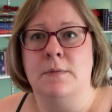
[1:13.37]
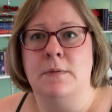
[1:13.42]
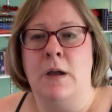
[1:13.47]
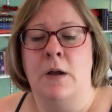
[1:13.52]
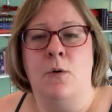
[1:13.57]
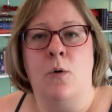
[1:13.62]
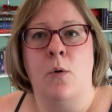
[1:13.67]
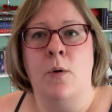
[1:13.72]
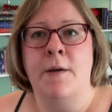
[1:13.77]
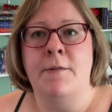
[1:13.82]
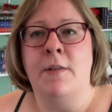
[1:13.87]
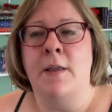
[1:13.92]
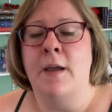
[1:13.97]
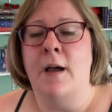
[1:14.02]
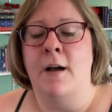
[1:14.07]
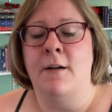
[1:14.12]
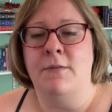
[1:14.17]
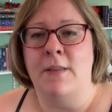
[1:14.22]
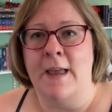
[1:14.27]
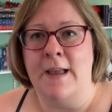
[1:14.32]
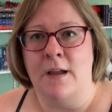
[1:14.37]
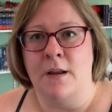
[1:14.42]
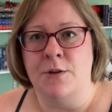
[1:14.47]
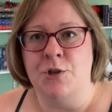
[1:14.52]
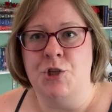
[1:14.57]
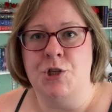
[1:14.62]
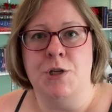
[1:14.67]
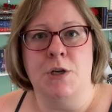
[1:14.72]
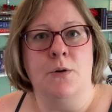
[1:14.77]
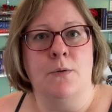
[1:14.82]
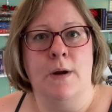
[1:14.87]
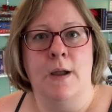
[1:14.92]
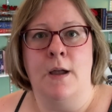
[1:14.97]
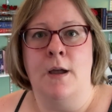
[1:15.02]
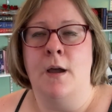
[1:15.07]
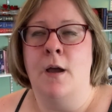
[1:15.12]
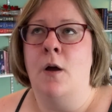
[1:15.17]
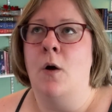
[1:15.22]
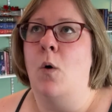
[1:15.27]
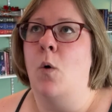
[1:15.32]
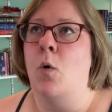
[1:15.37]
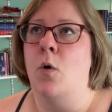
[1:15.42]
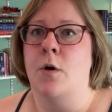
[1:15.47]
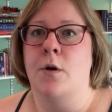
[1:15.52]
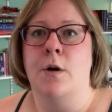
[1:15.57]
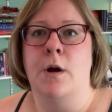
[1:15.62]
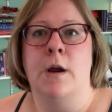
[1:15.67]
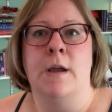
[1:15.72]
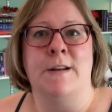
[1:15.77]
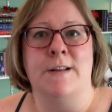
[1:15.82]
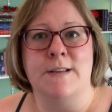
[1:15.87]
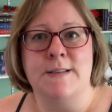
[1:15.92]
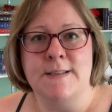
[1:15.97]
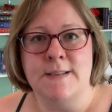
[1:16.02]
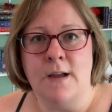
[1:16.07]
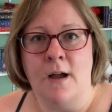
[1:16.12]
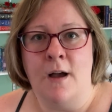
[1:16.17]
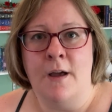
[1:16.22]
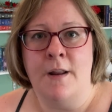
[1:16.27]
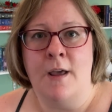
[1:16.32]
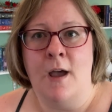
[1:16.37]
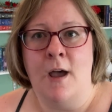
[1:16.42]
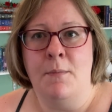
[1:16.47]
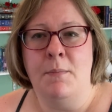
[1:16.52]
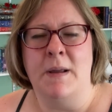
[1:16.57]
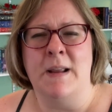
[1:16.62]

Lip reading: equivalent of like a Jira or an Asana,